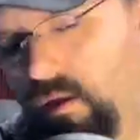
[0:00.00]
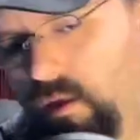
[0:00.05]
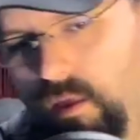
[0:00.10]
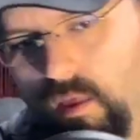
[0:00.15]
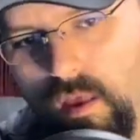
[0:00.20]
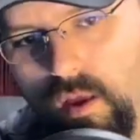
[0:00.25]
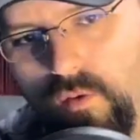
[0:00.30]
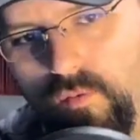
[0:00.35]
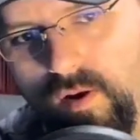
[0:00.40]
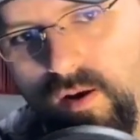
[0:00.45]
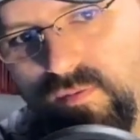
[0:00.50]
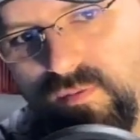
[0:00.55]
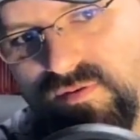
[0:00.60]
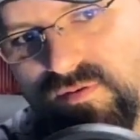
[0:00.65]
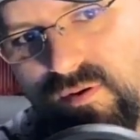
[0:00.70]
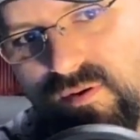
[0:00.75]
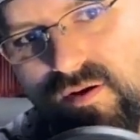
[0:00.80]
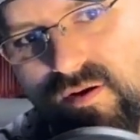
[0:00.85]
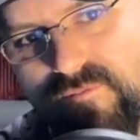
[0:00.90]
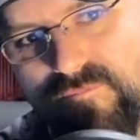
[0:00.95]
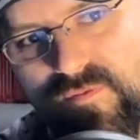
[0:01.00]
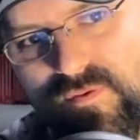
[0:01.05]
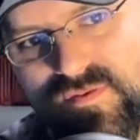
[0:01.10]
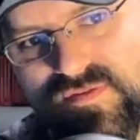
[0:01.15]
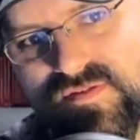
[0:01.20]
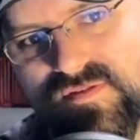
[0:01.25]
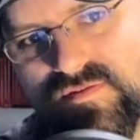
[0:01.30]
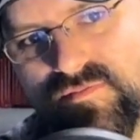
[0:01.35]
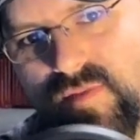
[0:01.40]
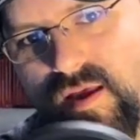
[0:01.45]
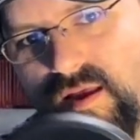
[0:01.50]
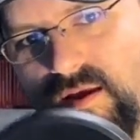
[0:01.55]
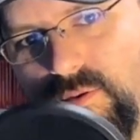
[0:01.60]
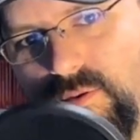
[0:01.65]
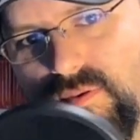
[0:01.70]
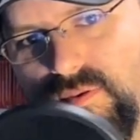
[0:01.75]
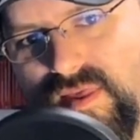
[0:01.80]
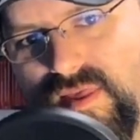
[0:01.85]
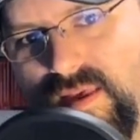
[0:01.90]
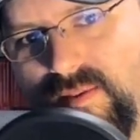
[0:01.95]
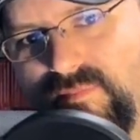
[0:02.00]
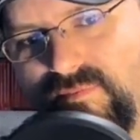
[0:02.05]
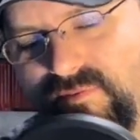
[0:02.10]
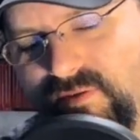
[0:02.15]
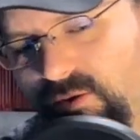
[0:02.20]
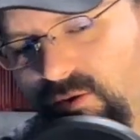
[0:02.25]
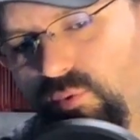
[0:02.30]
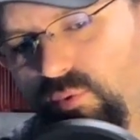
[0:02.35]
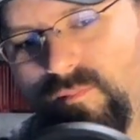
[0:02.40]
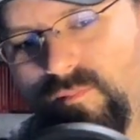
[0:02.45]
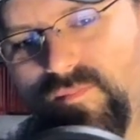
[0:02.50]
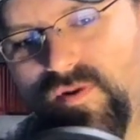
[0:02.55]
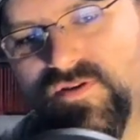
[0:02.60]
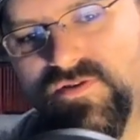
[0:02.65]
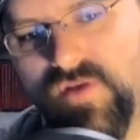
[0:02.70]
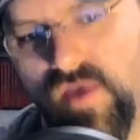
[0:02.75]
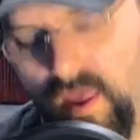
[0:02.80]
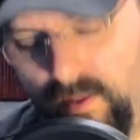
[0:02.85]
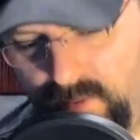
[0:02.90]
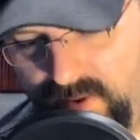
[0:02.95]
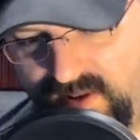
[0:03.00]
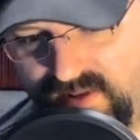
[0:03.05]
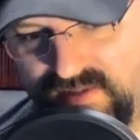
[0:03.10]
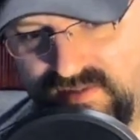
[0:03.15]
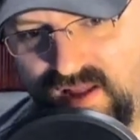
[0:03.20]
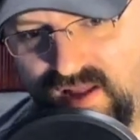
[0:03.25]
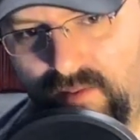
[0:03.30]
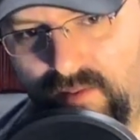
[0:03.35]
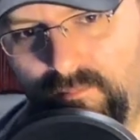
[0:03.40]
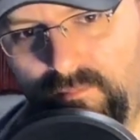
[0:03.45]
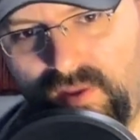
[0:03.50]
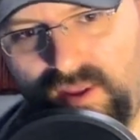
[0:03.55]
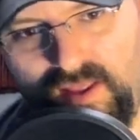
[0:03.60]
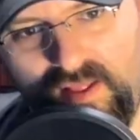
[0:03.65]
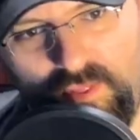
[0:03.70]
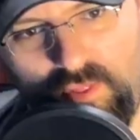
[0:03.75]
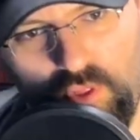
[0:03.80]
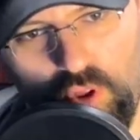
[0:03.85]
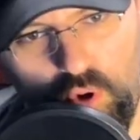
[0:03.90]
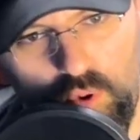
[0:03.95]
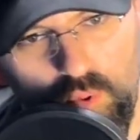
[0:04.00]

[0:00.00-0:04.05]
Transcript: Alright, what's going on, folks? This is Matt here with GameSphere, where budget gaming does not mean low